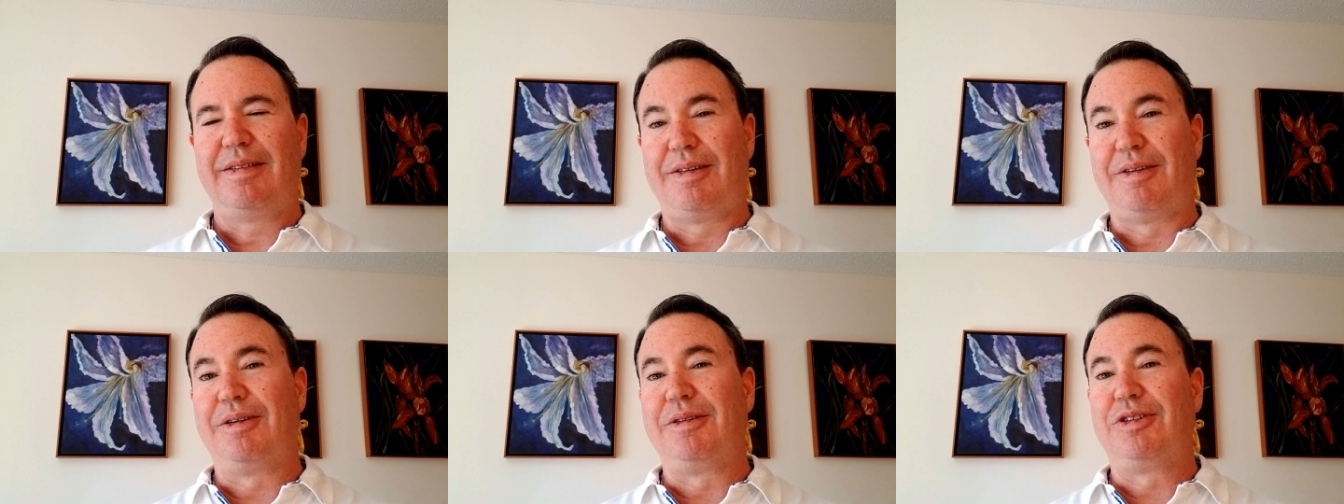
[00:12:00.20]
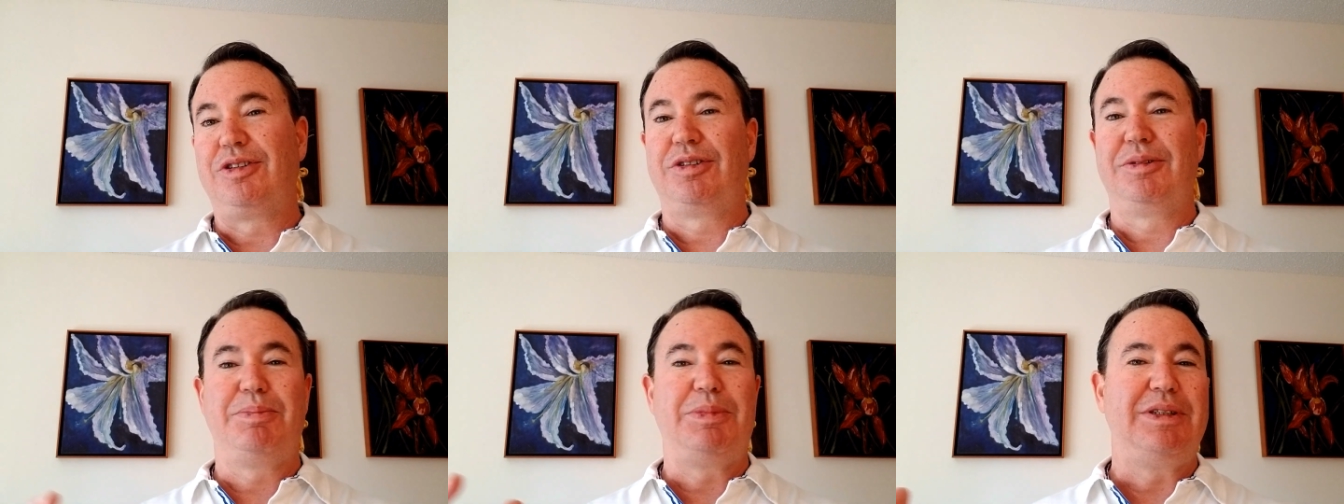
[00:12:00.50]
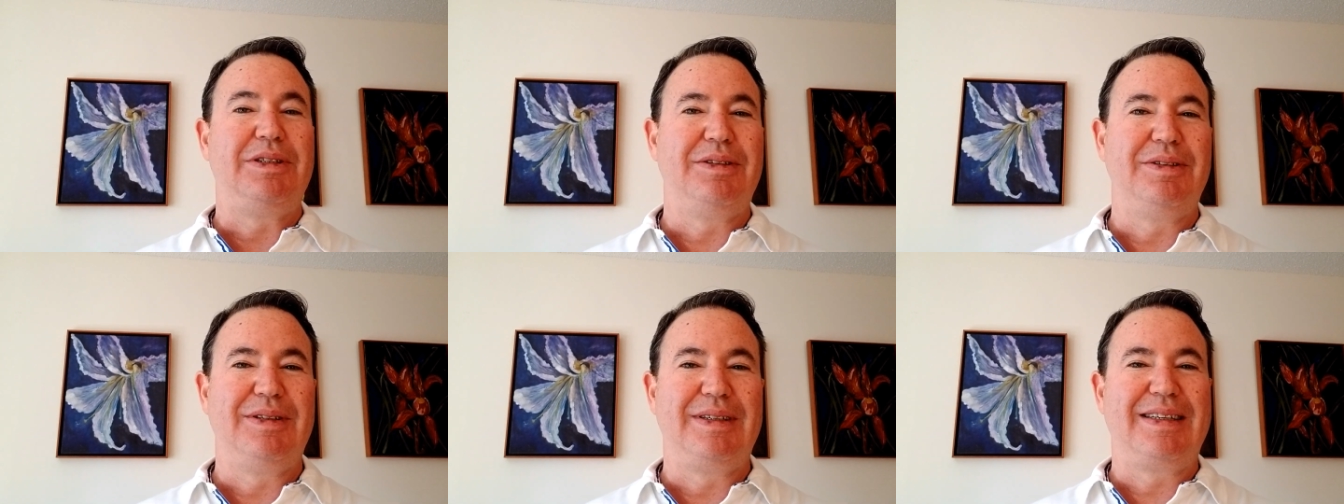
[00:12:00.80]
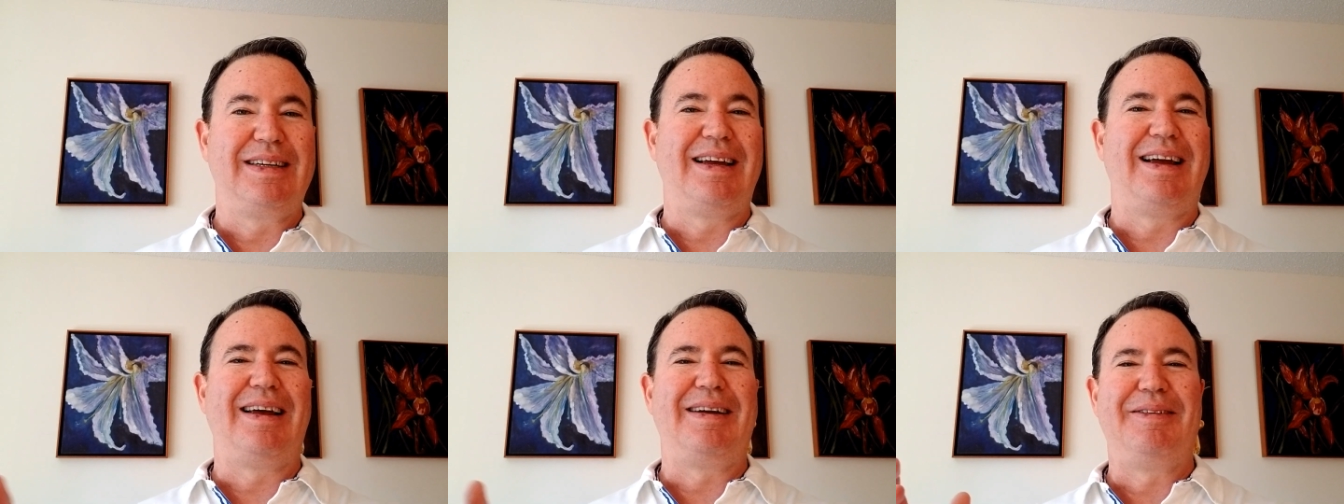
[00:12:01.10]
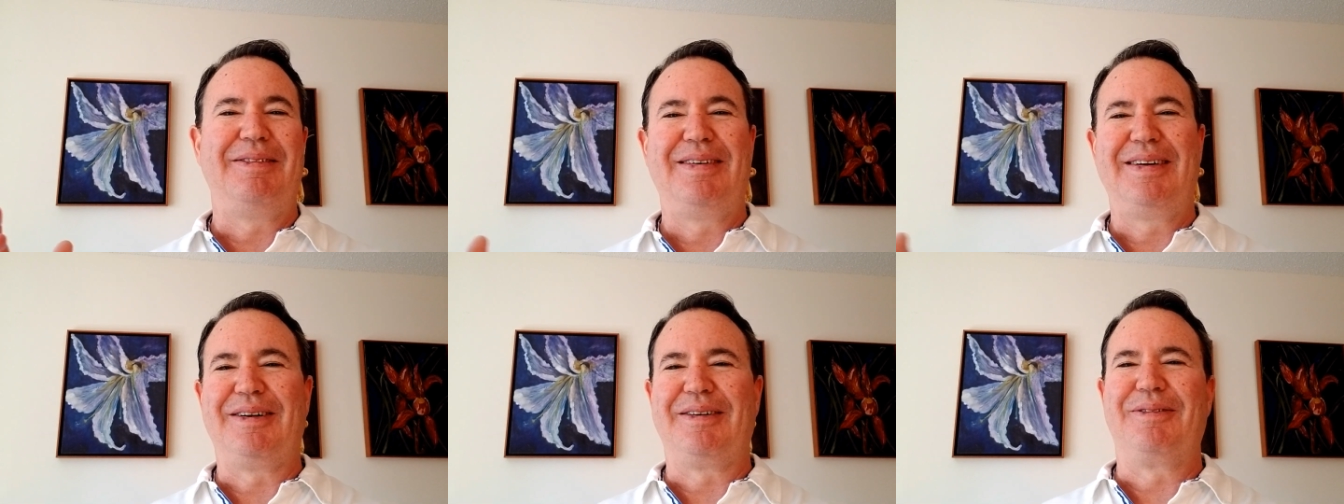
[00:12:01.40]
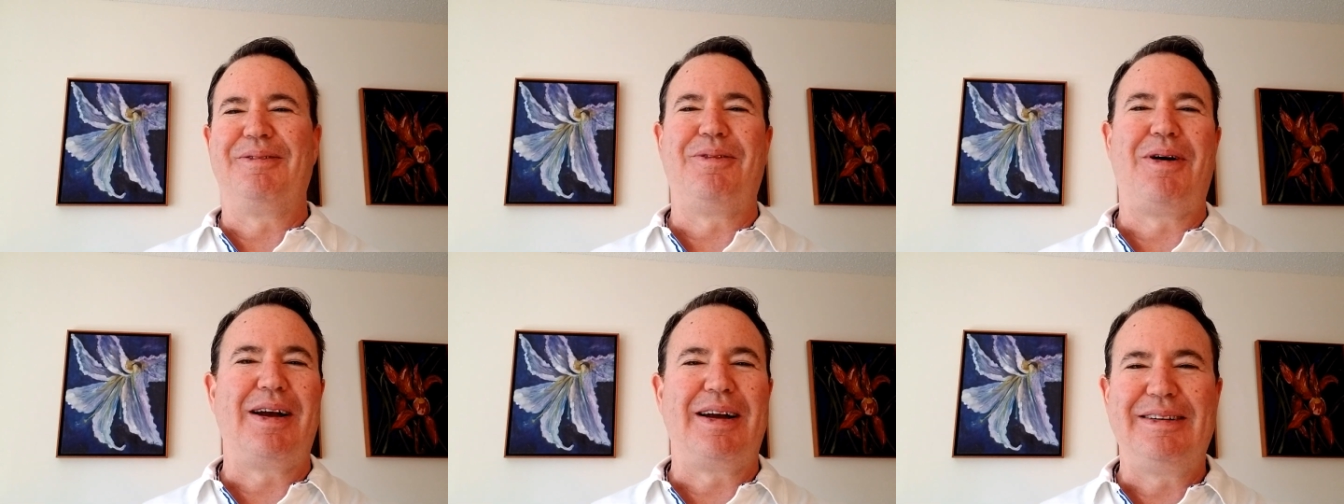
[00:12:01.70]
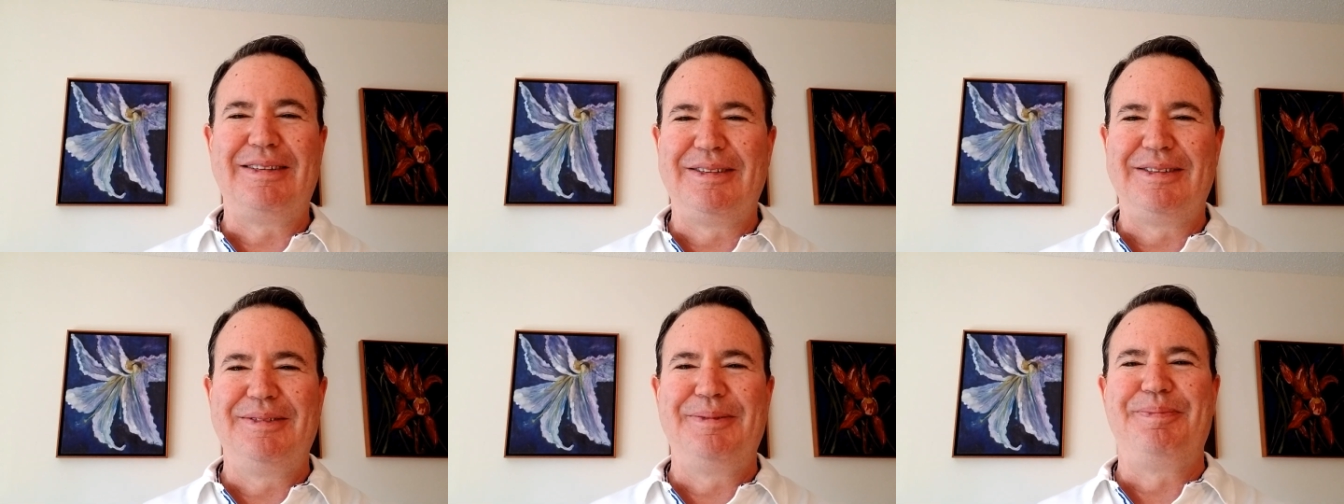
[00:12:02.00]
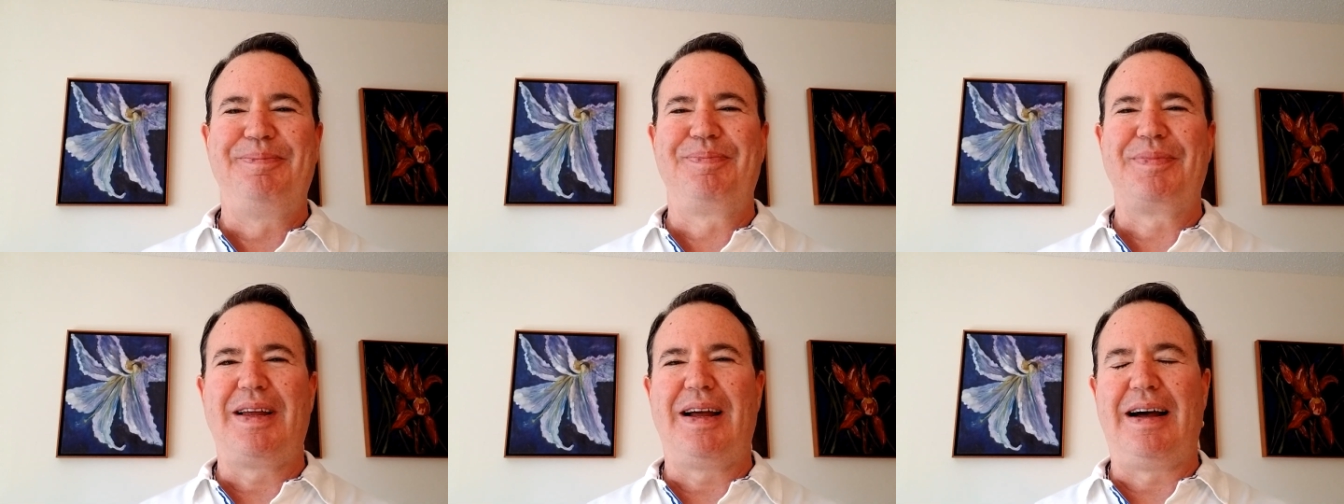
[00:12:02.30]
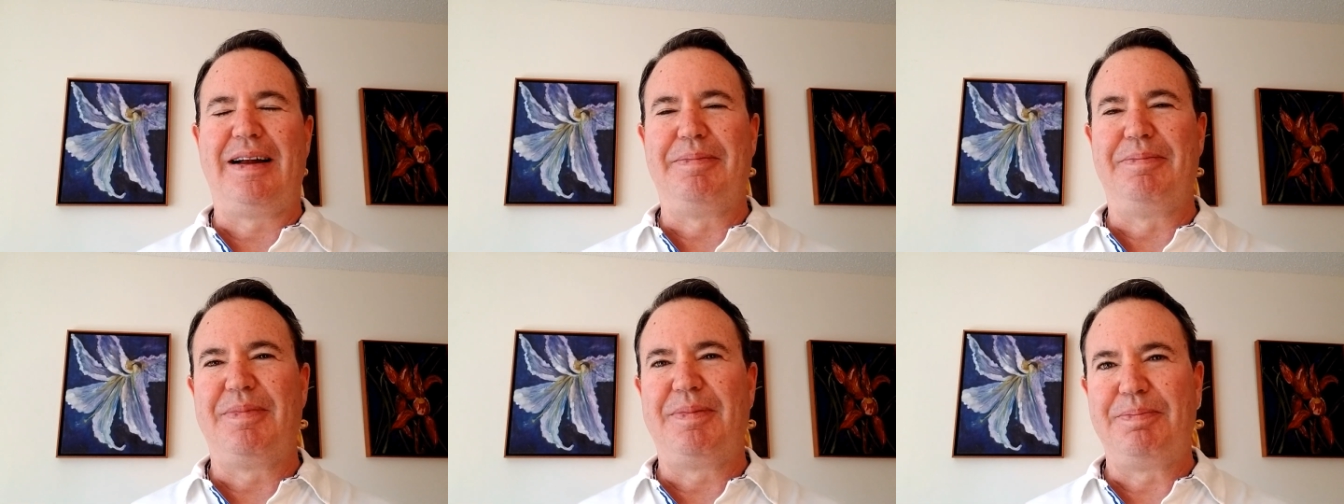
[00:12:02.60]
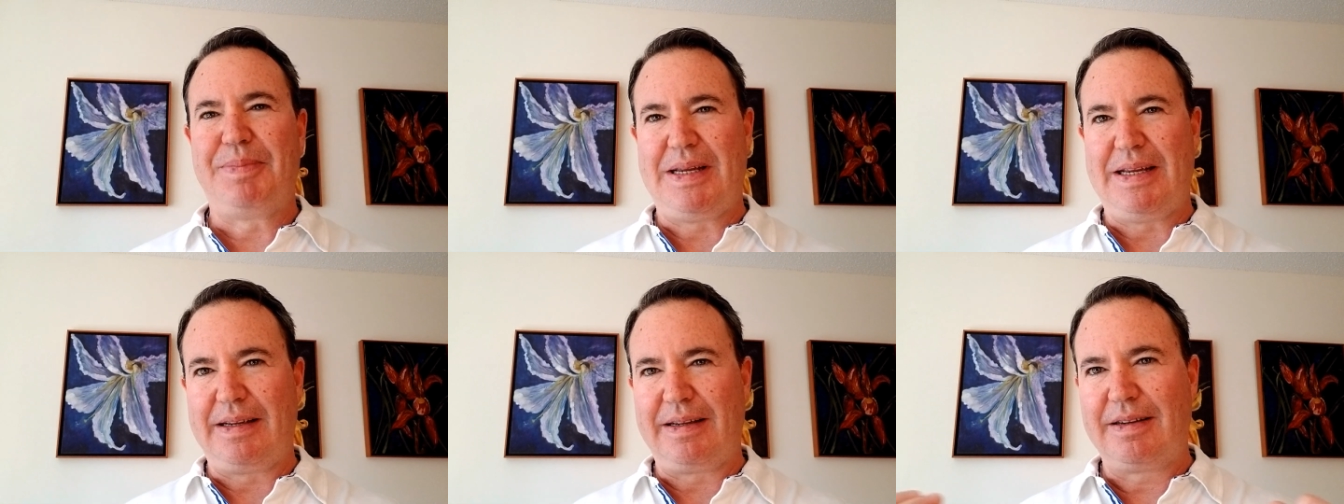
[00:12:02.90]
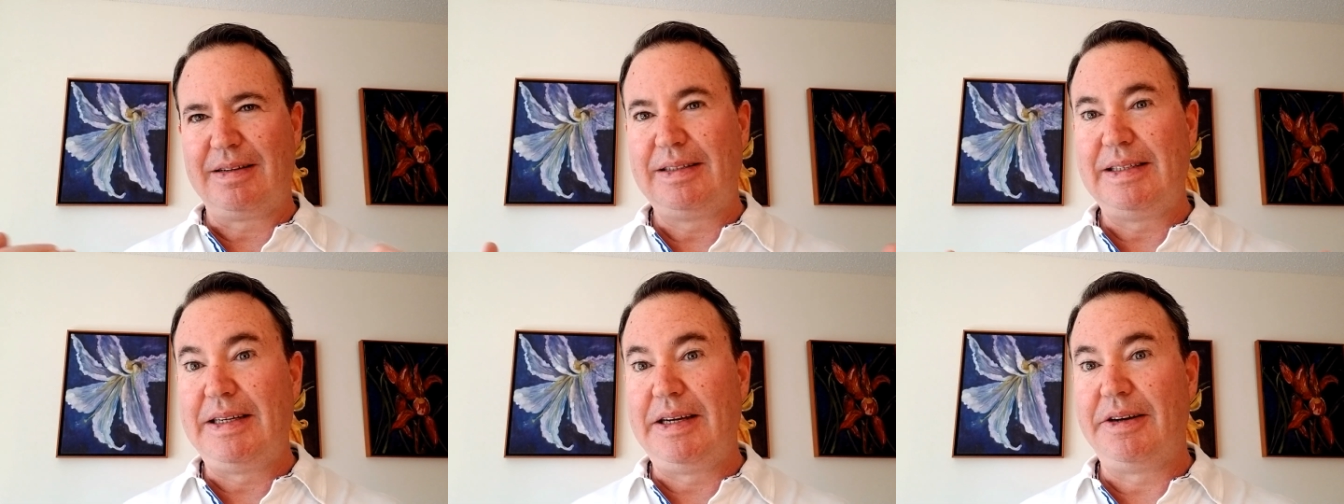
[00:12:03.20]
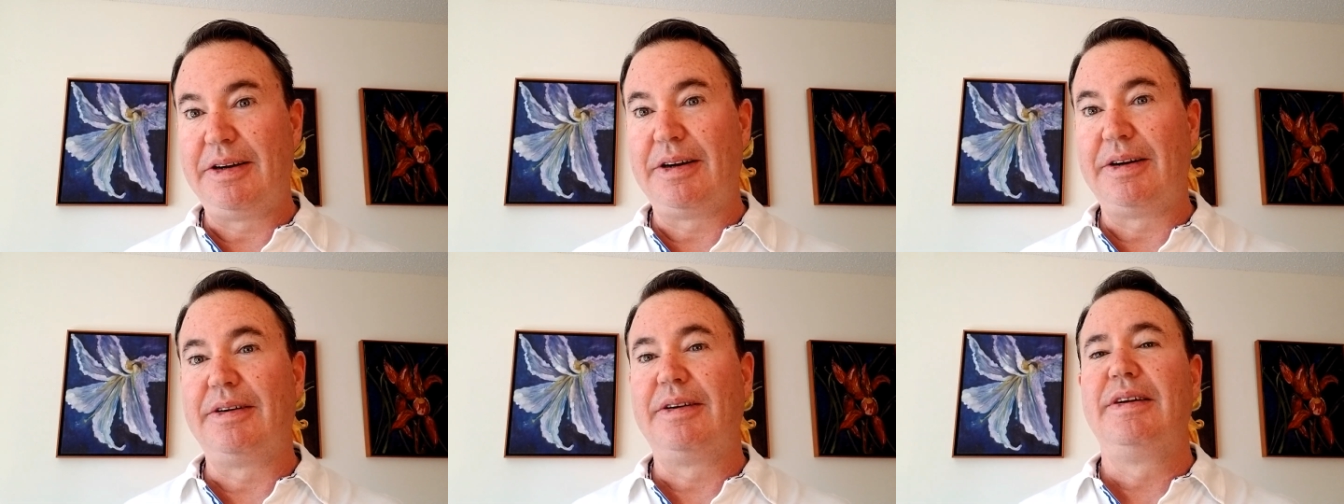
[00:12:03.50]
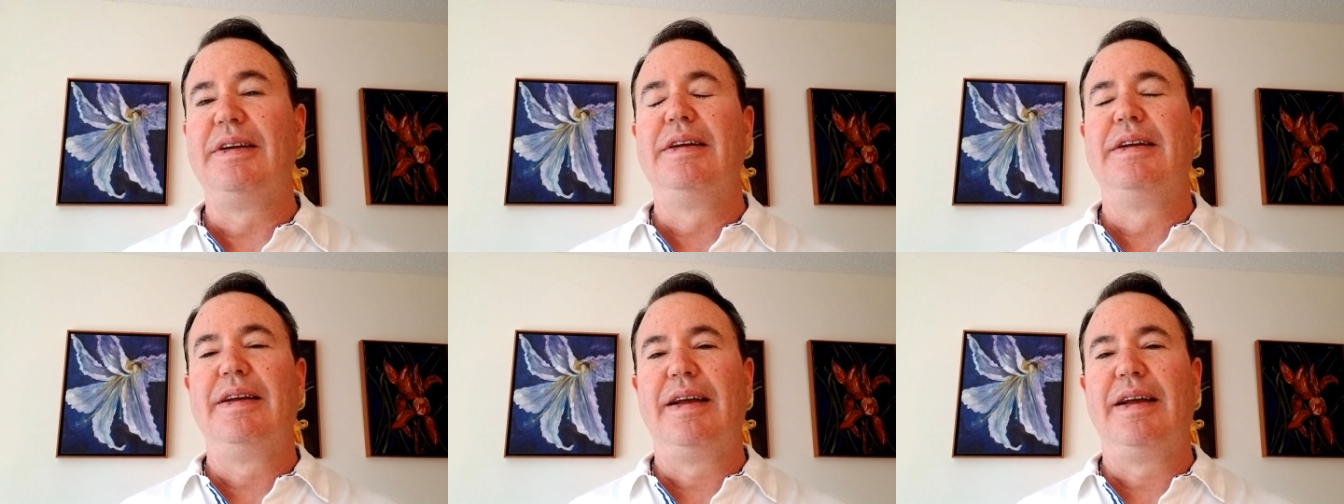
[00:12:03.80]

or should be doing anyway or want to do on being clear